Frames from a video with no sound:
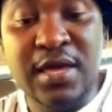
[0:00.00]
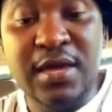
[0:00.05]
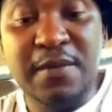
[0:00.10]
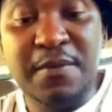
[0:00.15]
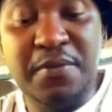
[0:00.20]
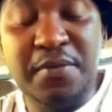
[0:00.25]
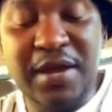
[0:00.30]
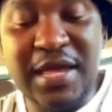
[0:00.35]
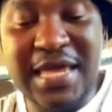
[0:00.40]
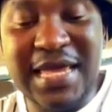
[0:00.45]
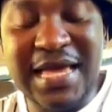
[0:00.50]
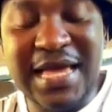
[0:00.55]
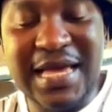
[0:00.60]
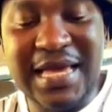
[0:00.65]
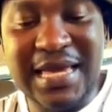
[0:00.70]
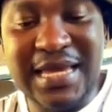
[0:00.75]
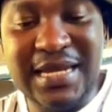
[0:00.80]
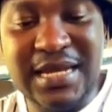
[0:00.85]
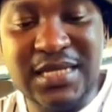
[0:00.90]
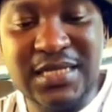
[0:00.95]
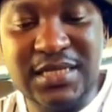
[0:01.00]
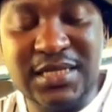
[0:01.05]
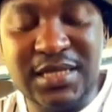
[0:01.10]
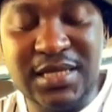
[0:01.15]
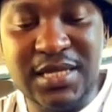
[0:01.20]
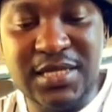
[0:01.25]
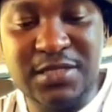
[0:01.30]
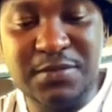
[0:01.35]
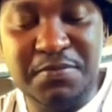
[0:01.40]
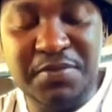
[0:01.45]
praying against
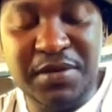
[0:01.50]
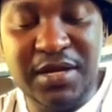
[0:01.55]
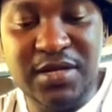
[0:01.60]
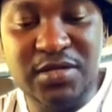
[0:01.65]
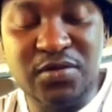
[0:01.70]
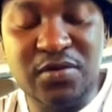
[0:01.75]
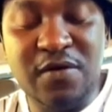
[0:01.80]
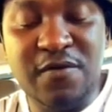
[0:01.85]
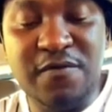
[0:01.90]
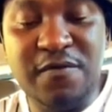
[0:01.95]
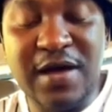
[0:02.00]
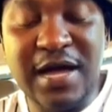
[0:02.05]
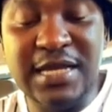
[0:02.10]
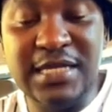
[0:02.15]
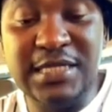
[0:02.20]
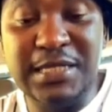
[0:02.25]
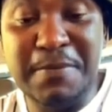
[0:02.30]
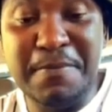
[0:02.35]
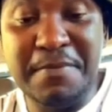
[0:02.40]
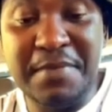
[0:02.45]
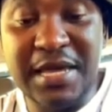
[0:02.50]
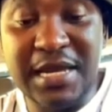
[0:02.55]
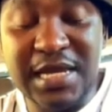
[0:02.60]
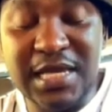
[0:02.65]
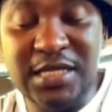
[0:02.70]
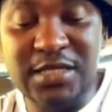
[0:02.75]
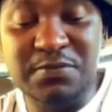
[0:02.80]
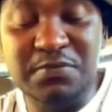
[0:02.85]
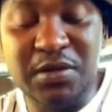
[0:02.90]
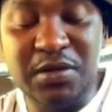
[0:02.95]
the spirit of
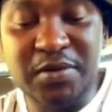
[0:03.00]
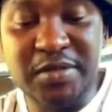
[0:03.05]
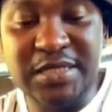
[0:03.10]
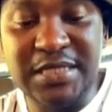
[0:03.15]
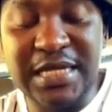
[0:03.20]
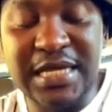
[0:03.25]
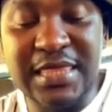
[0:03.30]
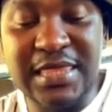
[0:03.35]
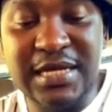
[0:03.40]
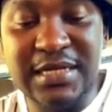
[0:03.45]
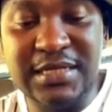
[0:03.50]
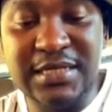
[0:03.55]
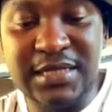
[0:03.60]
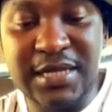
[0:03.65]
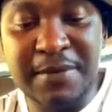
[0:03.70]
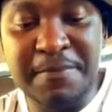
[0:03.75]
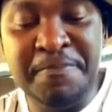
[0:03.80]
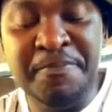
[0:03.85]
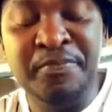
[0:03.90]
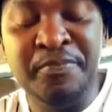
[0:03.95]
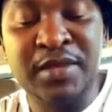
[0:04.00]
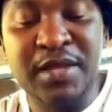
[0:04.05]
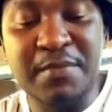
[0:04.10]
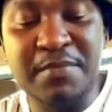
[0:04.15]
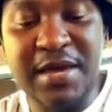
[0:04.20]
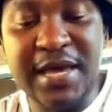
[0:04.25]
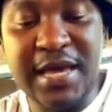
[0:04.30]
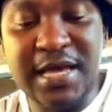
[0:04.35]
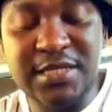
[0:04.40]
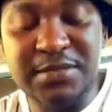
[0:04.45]
anti-marriage, because at that time
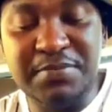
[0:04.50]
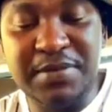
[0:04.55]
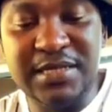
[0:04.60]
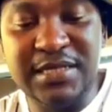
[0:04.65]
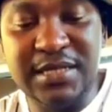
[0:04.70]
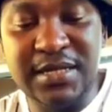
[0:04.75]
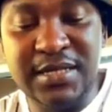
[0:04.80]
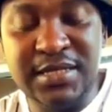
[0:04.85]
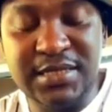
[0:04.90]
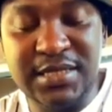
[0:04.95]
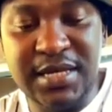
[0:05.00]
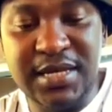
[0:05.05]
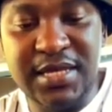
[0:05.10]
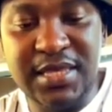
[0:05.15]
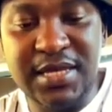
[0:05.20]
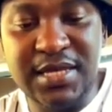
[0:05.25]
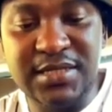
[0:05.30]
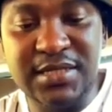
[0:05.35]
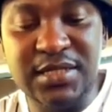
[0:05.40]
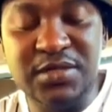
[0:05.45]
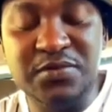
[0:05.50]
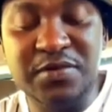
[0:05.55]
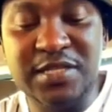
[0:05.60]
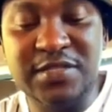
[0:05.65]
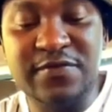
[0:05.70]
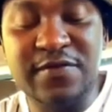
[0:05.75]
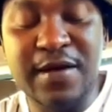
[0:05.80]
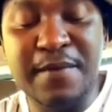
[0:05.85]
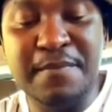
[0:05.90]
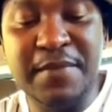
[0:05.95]
my husband had said that it was
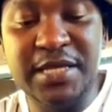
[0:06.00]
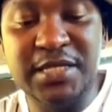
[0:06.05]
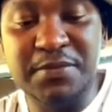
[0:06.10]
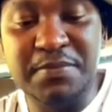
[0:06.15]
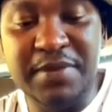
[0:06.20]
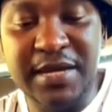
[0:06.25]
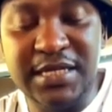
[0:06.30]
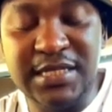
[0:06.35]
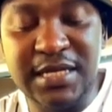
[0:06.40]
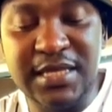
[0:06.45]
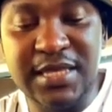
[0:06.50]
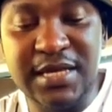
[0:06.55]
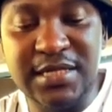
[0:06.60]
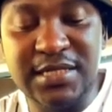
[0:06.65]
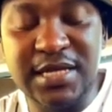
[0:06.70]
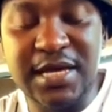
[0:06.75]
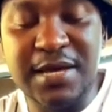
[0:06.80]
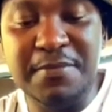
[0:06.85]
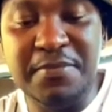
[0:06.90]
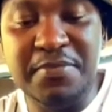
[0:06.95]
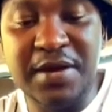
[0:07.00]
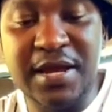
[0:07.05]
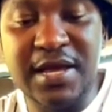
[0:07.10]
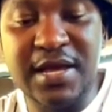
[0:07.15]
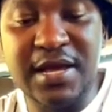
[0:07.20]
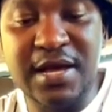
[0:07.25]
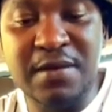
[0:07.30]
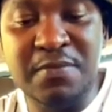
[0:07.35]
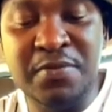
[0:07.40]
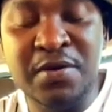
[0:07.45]
far much better that I
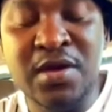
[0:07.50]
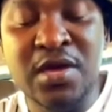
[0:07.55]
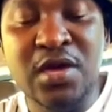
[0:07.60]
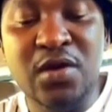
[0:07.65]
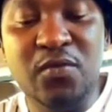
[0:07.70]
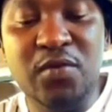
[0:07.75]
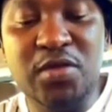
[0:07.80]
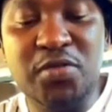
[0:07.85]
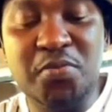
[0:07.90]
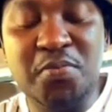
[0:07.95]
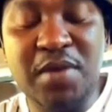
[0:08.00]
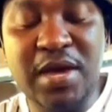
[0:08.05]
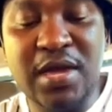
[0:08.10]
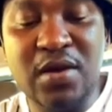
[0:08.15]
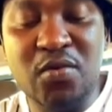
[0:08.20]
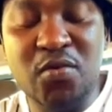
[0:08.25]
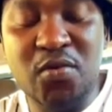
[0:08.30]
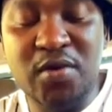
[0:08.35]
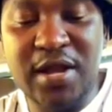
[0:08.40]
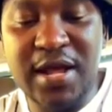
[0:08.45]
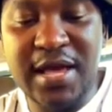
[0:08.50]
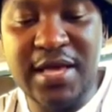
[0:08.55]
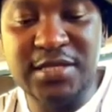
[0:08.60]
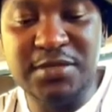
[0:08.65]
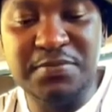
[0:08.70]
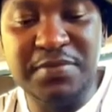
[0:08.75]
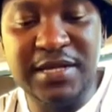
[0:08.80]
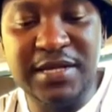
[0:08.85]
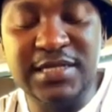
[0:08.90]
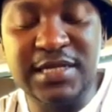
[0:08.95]
break up with my own
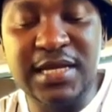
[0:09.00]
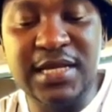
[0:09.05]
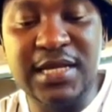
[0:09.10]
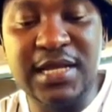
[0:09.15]
husband, and